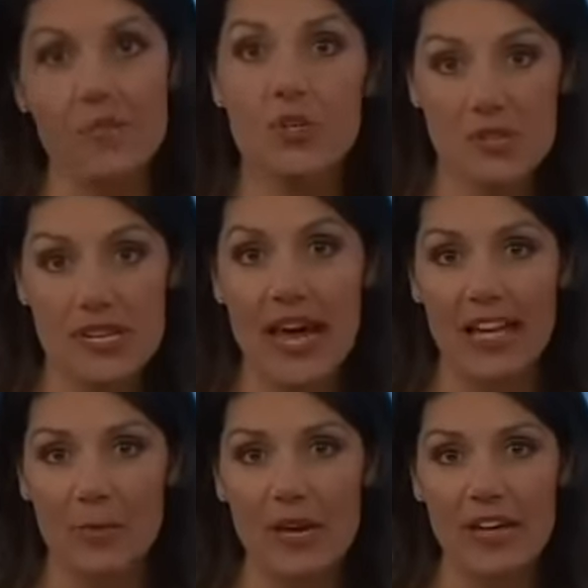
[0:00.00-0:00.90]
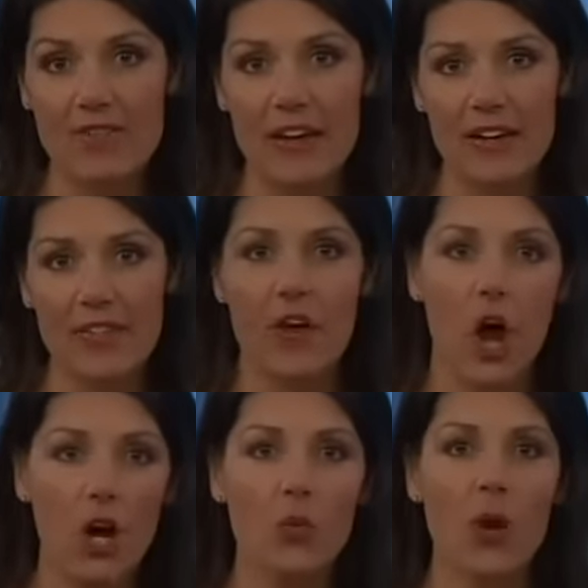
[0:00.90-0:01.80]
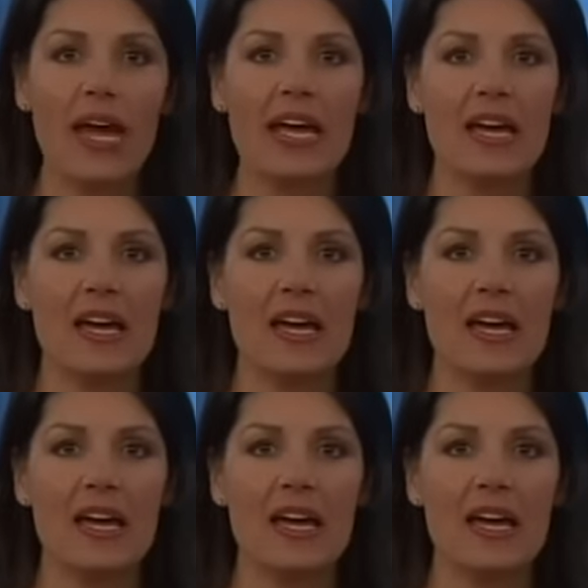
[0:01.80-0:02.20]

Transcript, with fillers: Two Seattle men found out the hard way